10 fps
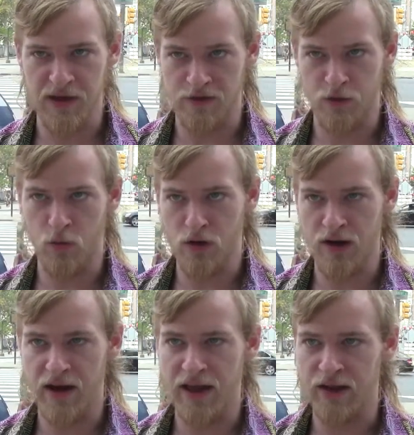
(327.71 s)
piece of
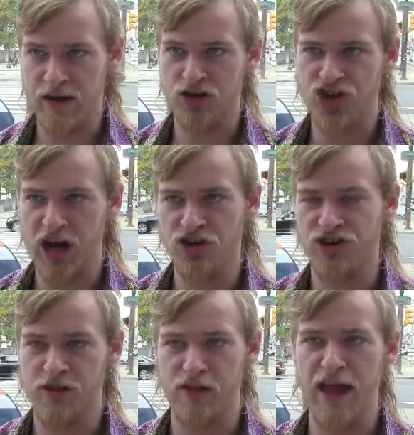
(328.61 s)
orgonite and it
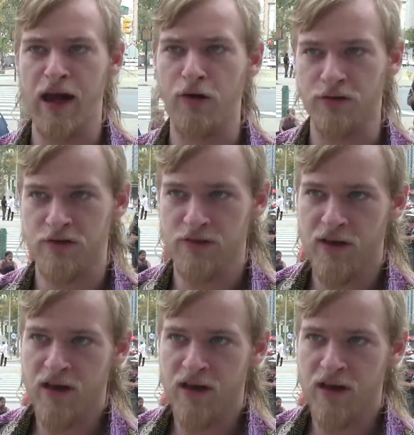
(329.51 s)
changes clouds.